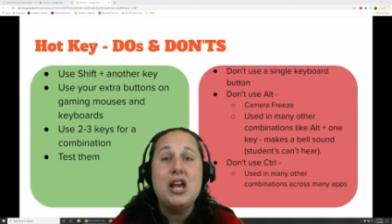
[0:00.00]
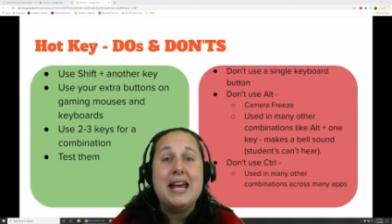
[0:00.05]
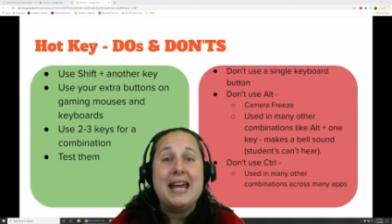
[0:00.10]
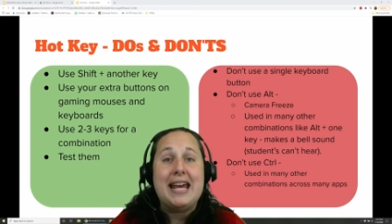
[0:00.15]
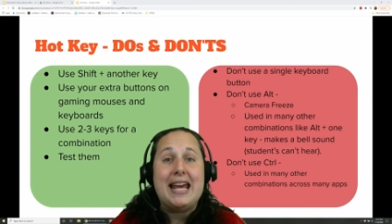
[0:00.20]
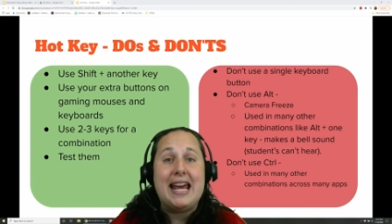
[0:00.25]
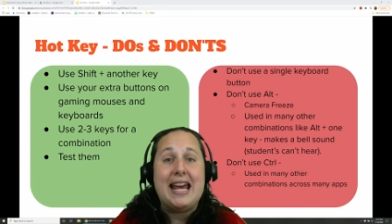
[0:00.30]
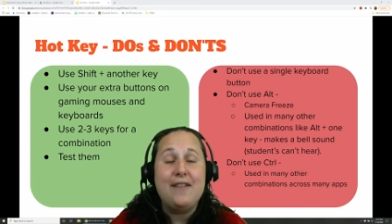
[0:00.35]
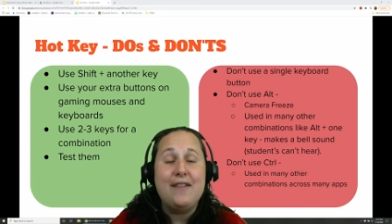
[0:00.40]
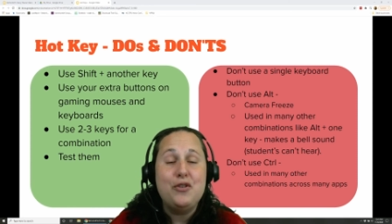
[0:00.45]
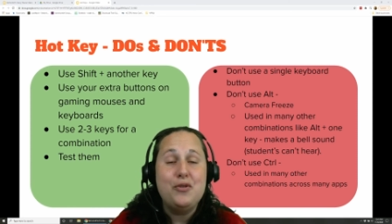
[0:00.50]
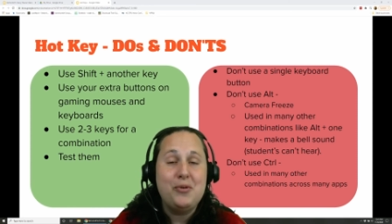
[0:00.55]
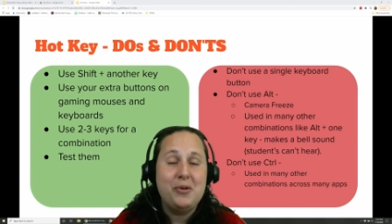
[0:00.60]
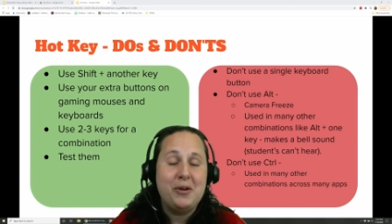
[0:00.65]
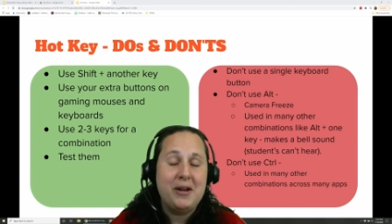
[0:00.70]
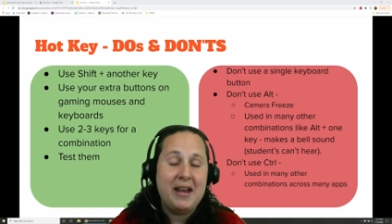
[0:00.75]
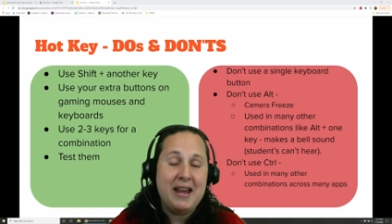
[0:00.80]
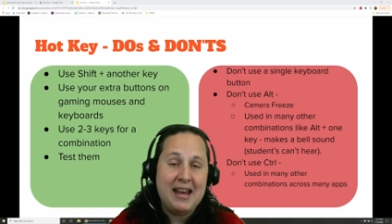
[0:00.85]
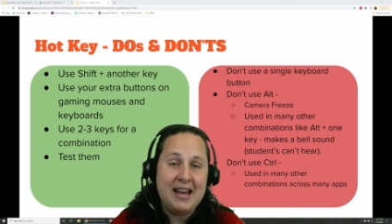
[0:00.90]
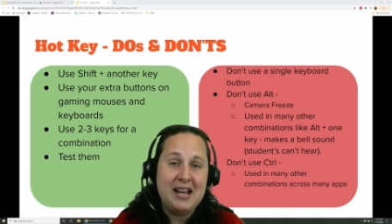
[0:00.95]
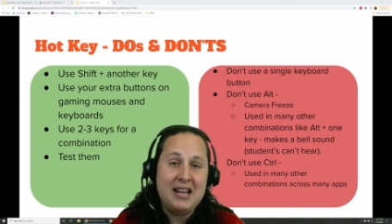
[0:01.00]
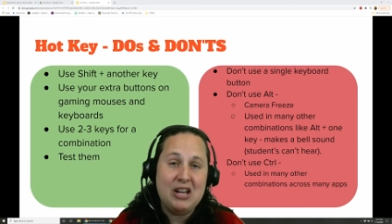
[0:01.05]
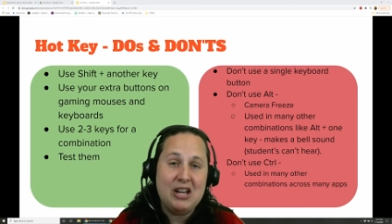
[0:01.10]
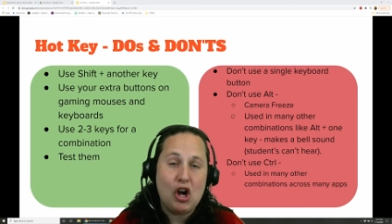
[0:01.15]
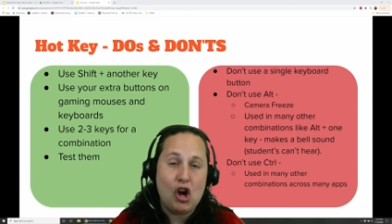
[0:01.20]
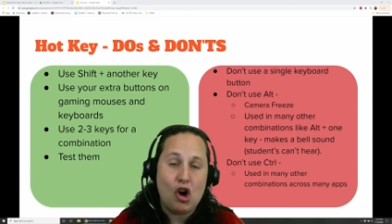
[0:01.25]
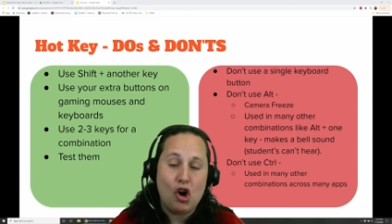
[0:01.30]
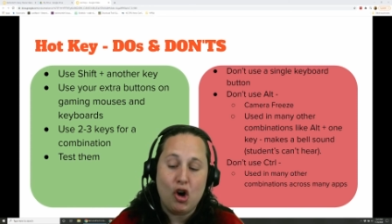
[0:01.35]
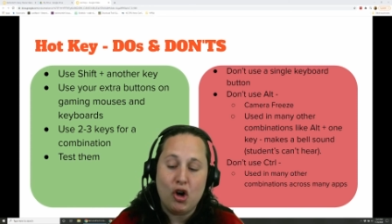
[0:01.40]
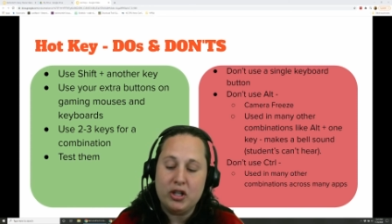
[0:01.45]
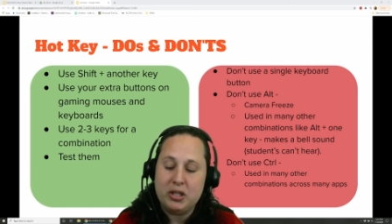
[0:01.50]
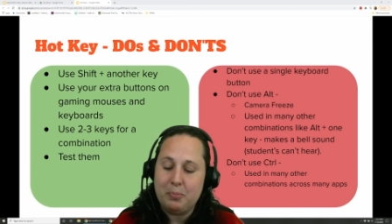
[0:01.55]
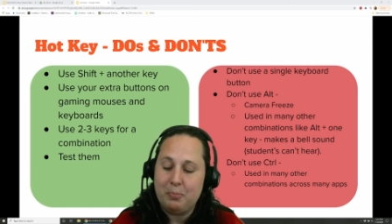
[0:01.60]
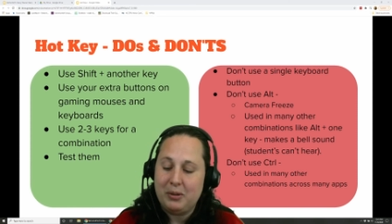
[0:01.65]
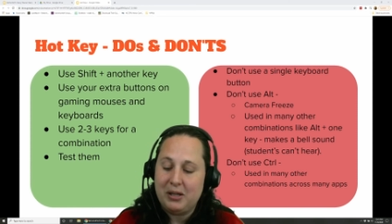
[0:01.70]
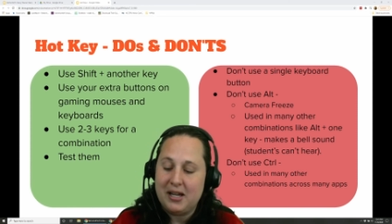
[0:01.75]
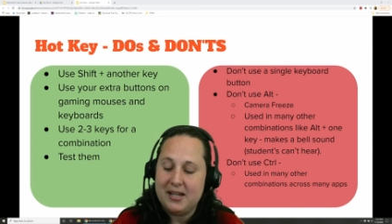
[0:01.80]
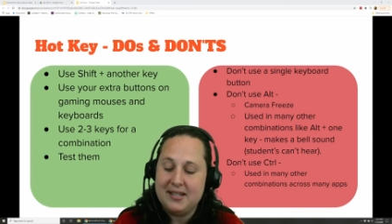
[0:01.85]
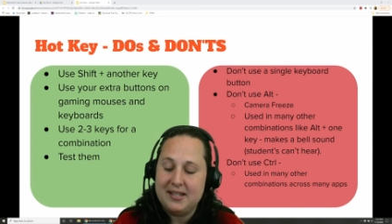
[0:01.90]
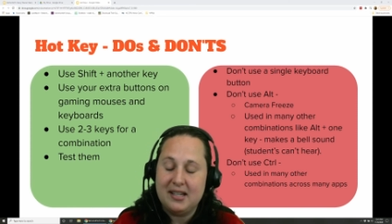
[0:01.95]
if you hit Alt
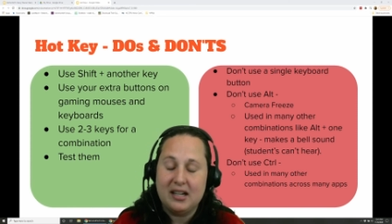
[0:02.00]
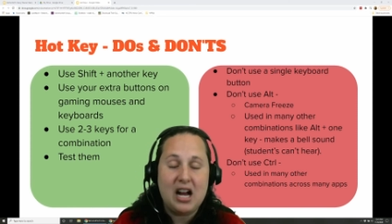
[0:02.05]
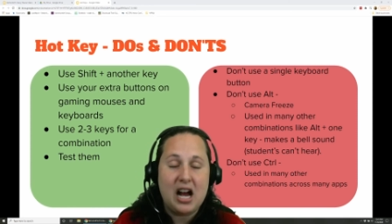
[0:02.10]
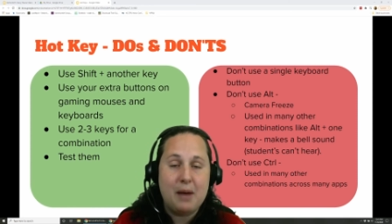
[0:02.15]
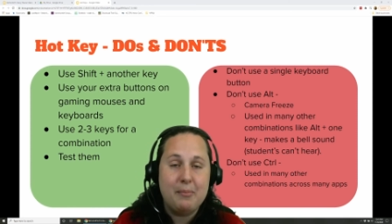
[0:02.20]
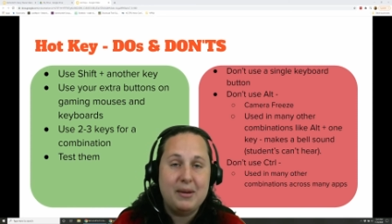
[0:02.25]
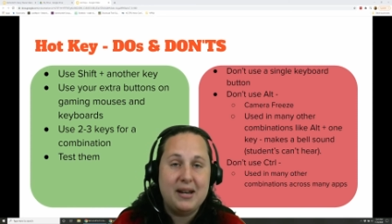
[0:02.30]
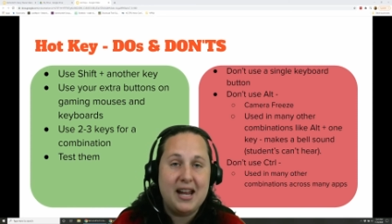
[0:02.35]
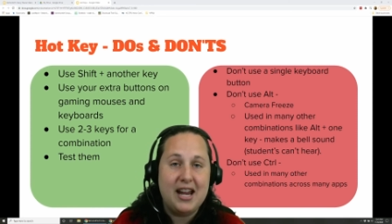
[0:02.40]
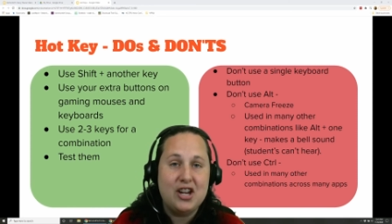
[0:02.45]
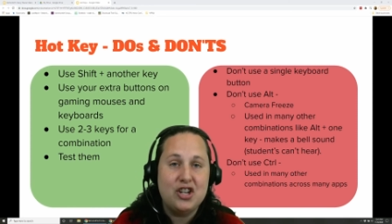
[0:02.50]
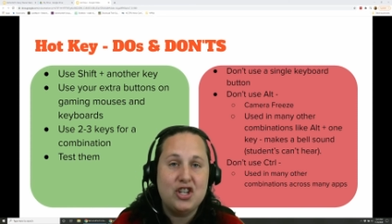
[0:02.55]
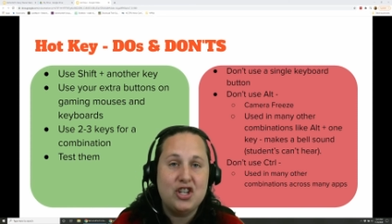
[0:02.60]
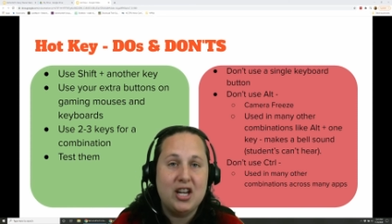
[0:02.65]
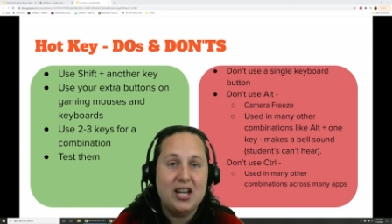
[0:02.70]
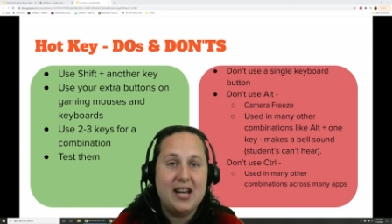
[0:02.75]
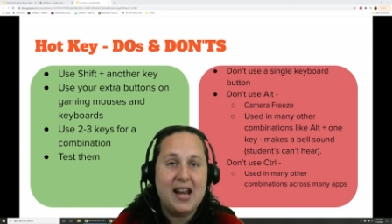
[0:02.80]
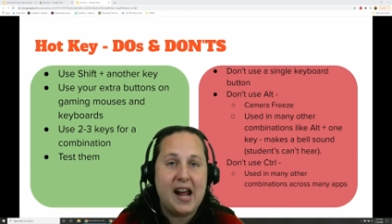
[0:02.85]
plus a combination,